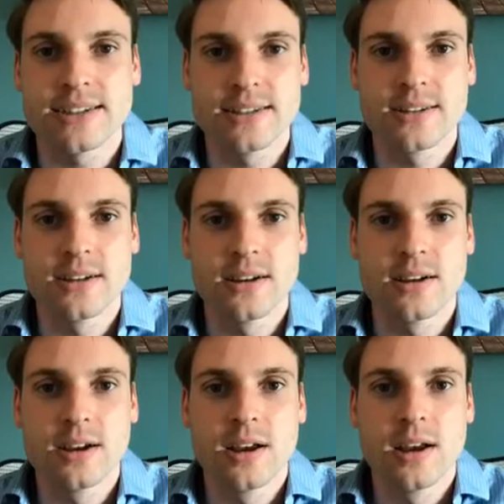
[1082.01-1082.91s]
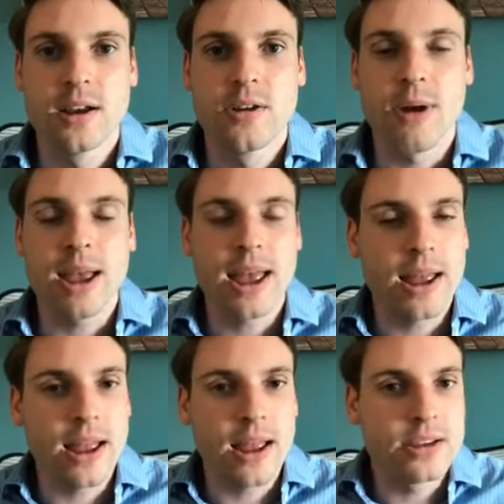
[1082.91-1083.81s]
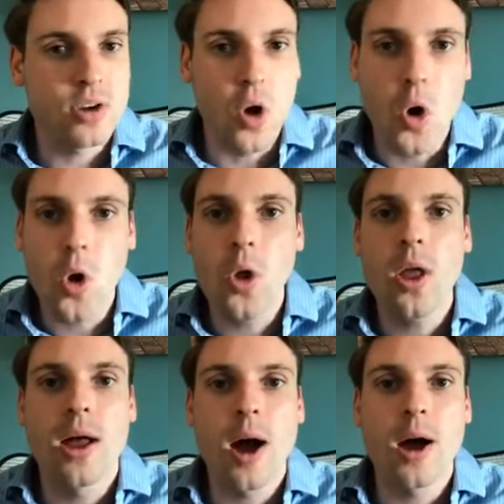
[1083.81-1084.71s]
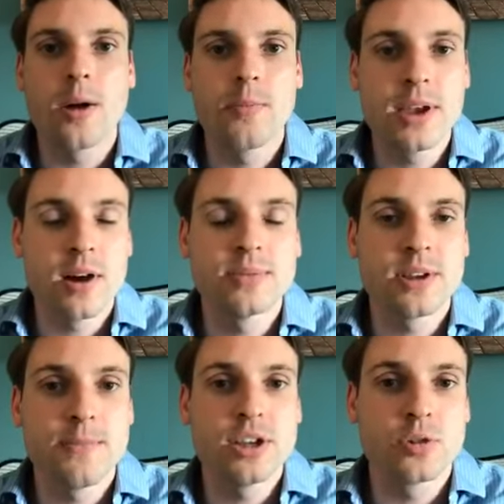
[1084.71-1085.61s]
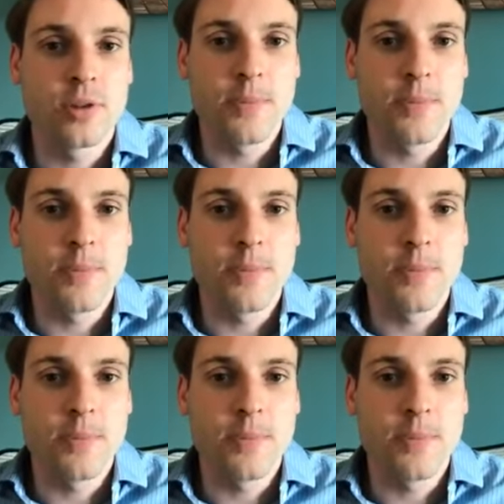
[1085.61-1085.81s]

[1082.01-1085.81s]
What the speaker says: this. Right, it's all becomes habitual.